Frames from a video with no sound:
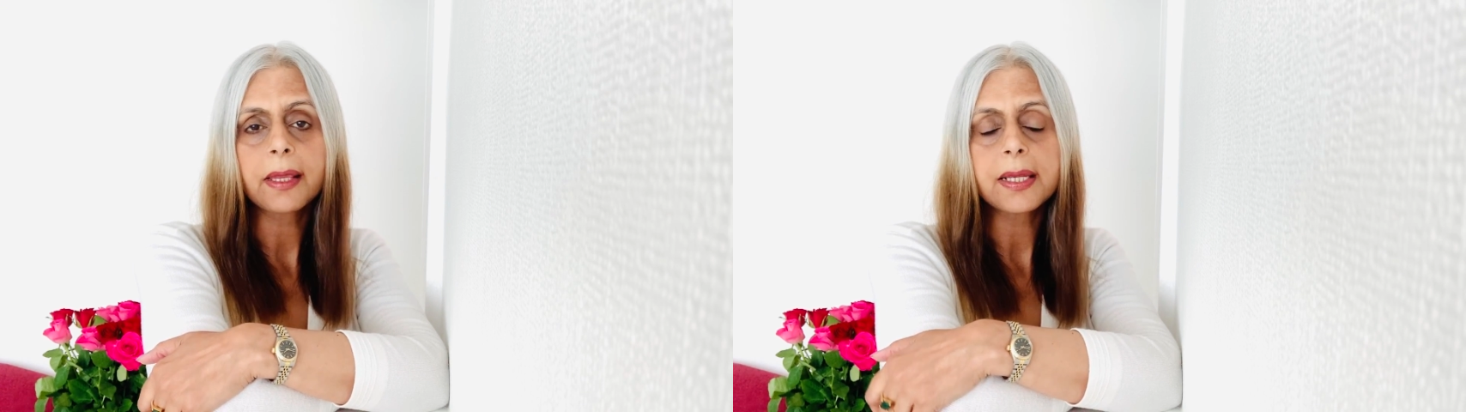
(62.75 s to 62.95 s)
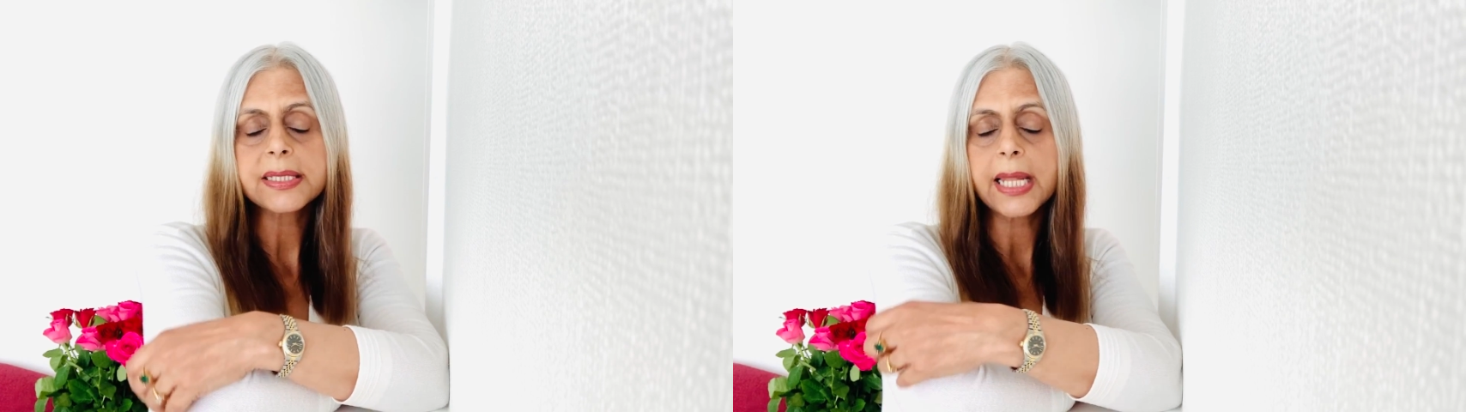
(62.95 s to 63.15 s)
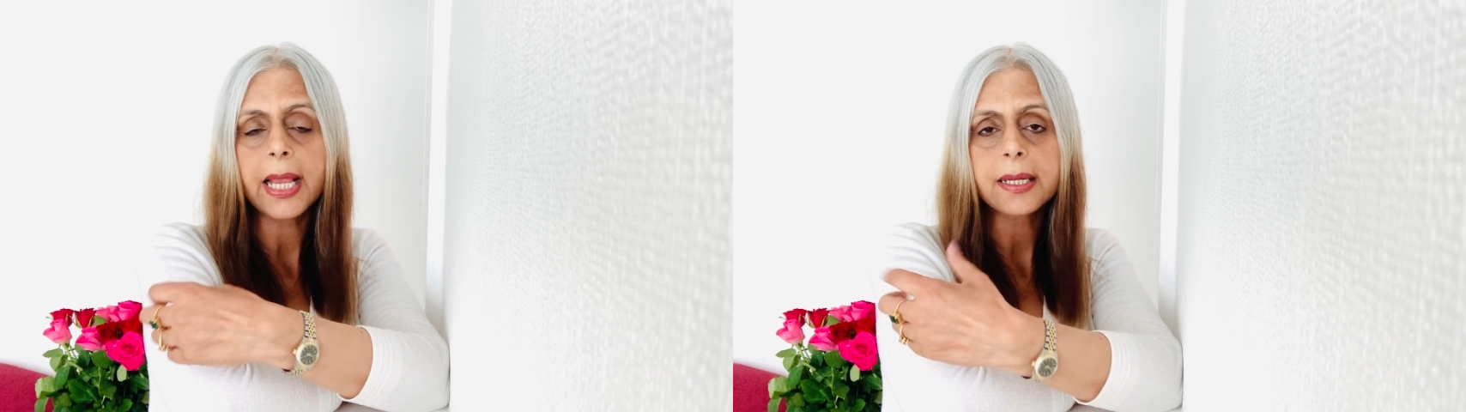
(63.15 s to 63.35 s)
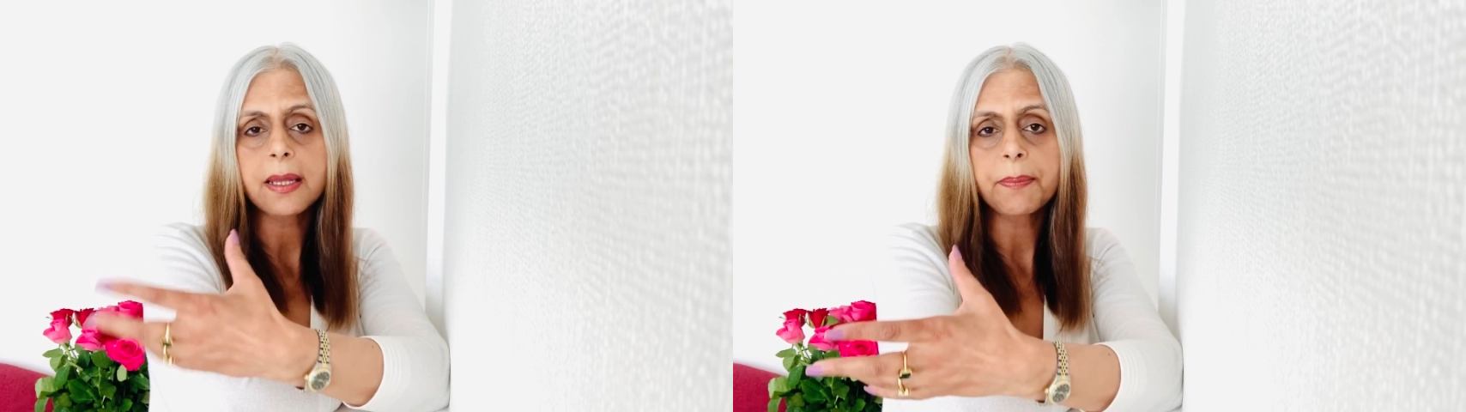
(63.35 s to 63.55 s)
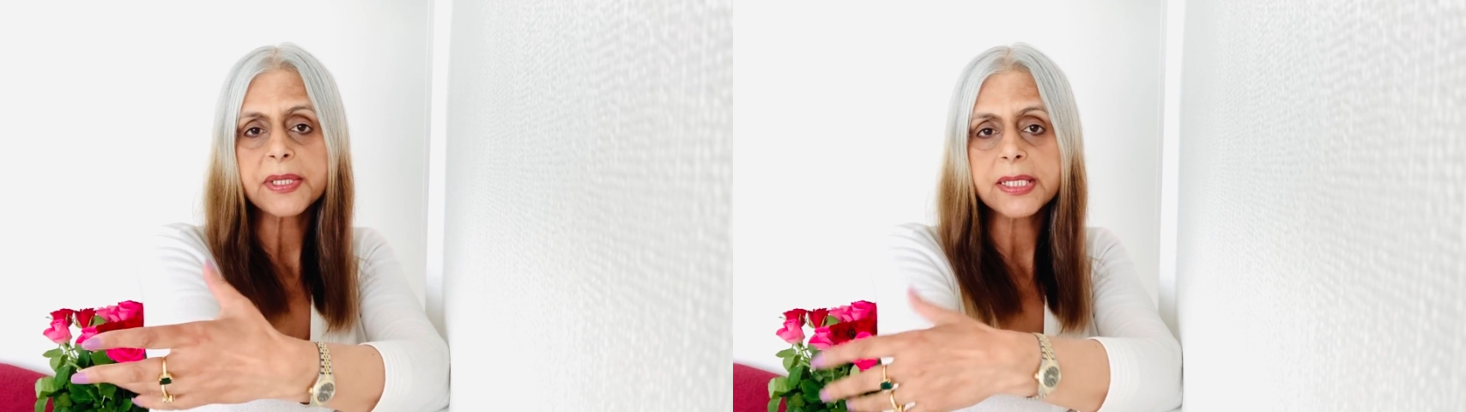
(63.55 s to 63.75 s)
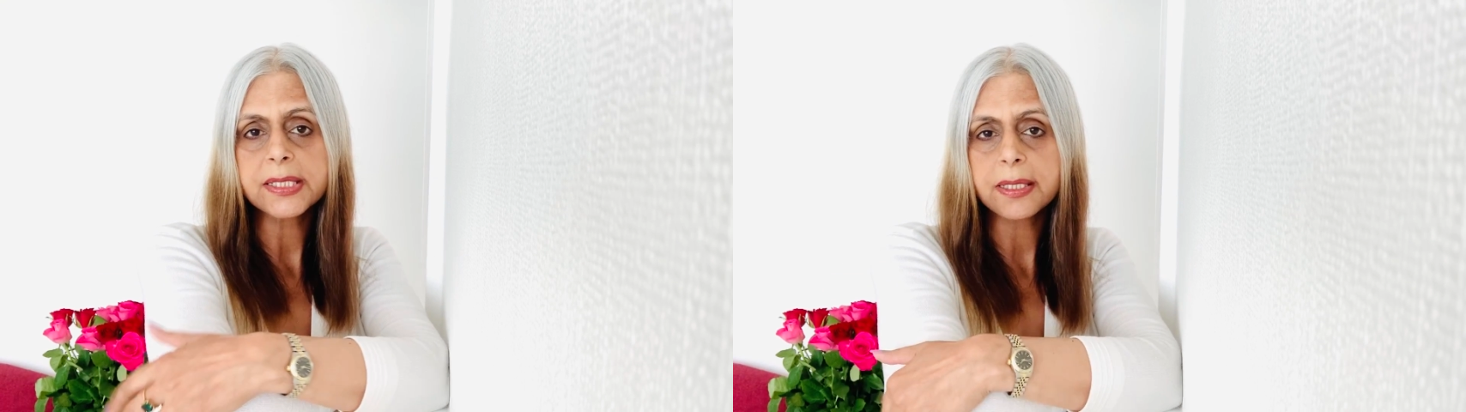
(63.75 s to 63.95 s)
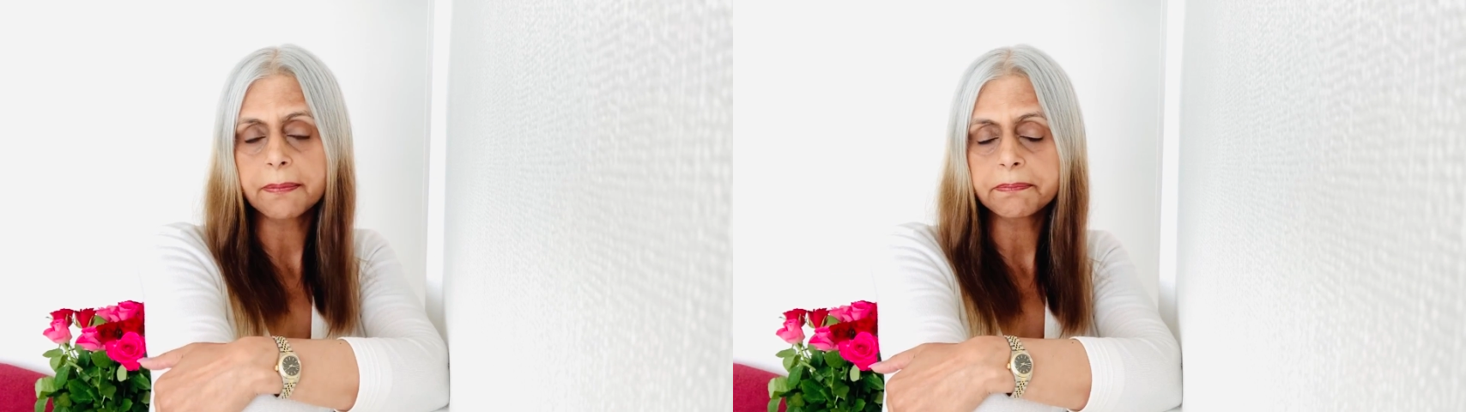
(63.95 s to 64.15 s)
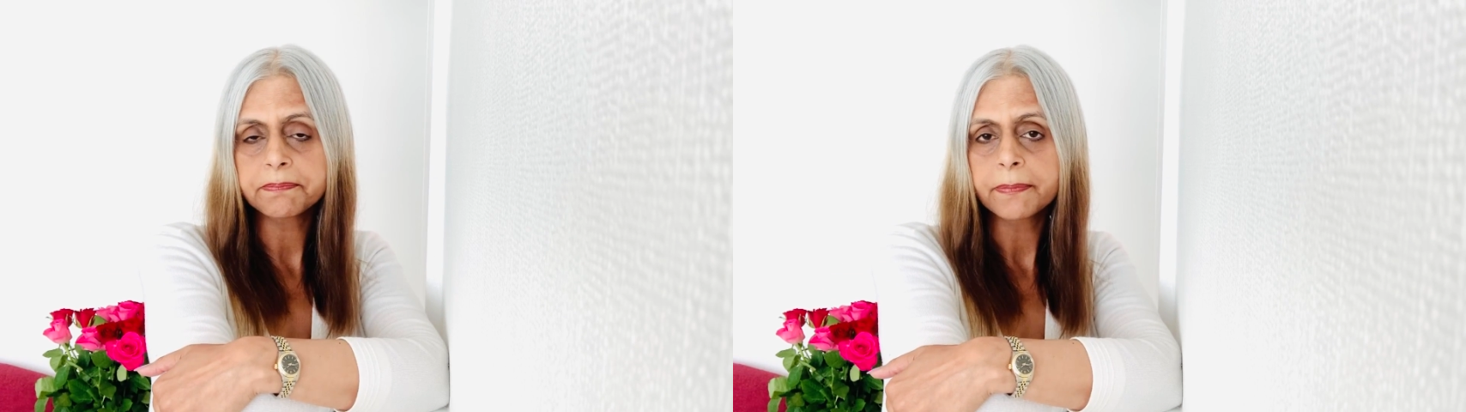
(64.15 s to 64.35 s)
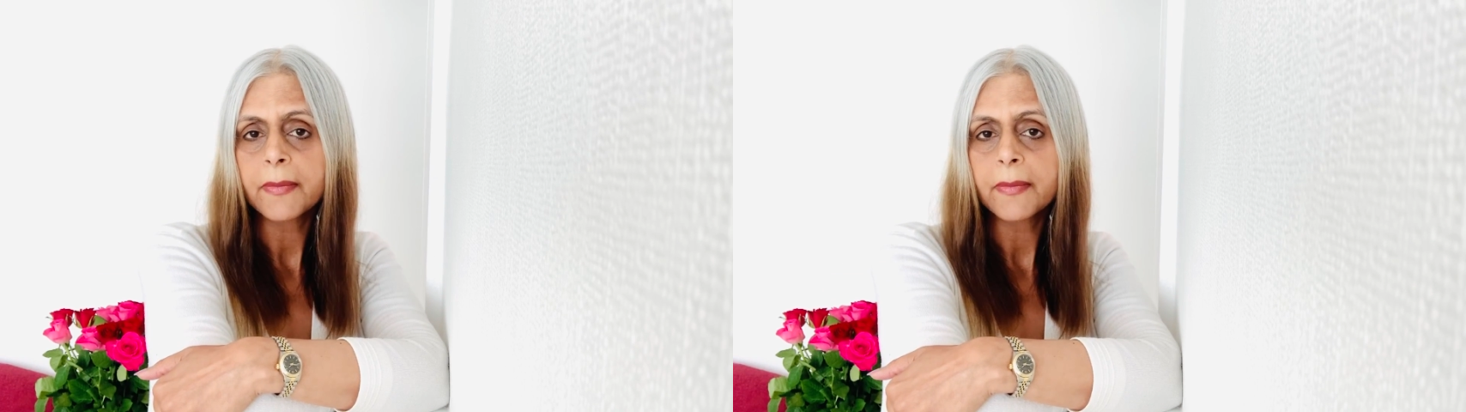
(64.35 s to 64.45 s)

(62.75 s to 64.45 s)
Things like nepotism,